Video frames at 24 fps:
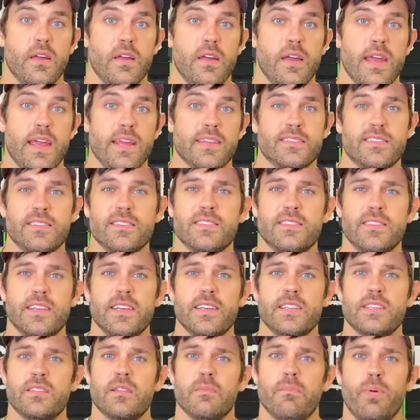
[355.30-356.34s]
And since
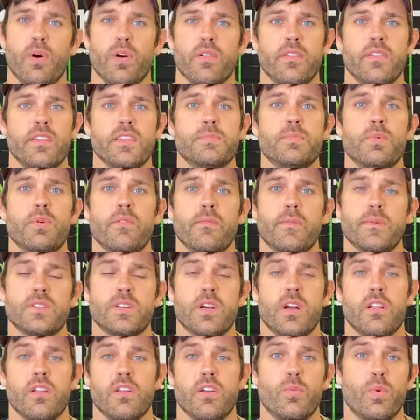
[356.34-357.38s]
these, both of these movements are
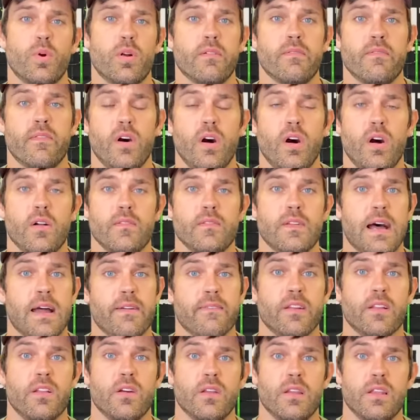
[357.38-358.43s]
a little more involved, I've
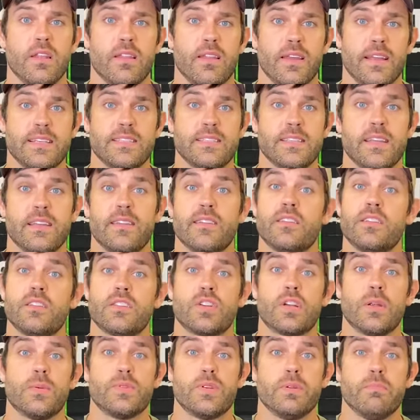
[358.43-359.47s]
included links in the
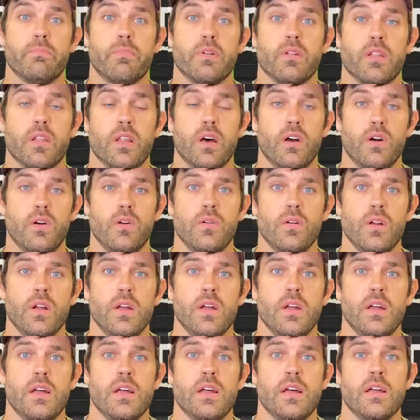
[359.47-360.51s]
description below
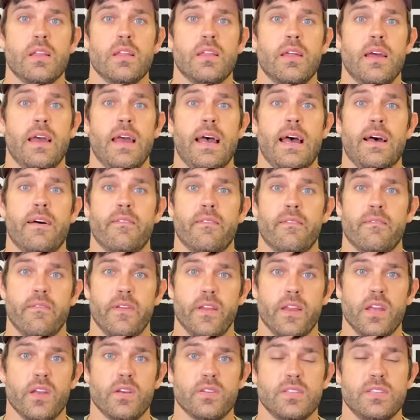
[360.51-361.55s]
that have
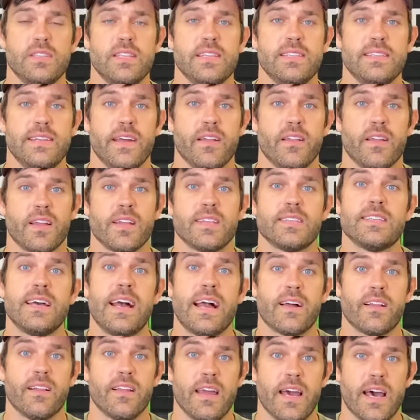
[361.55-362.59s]
videos detailing
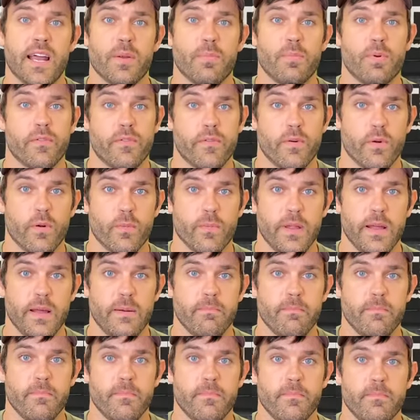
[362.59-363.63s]
exactly how to perform them.
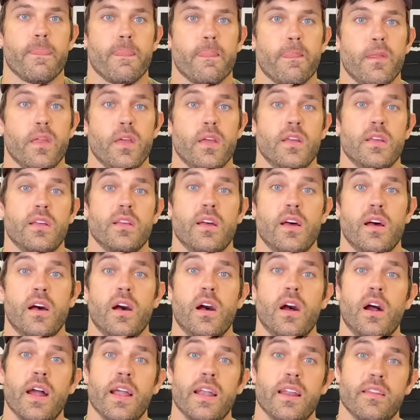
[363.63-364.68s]
All right,